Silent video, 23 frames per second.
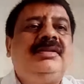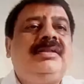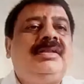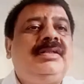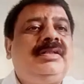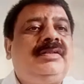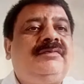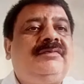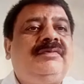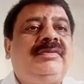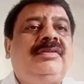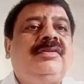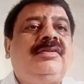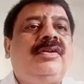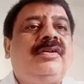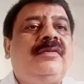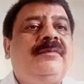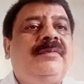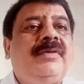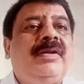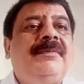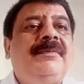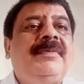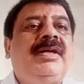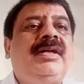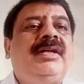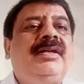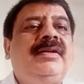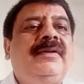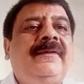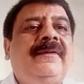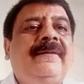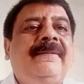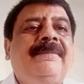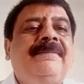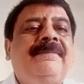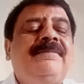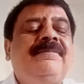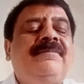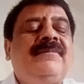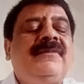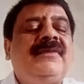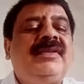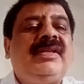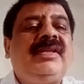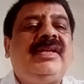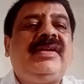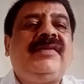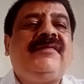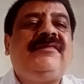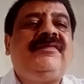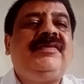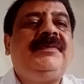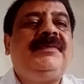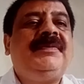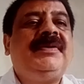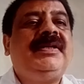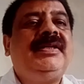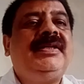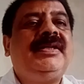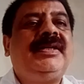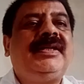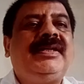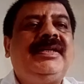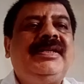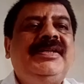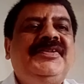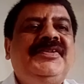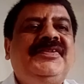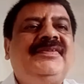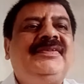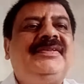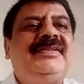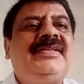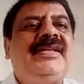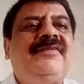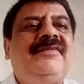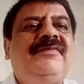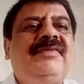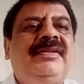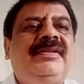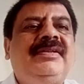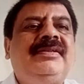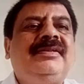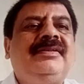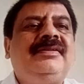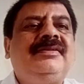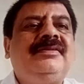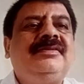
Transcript: is with Lord Brahma. Everybody again doesn't have it.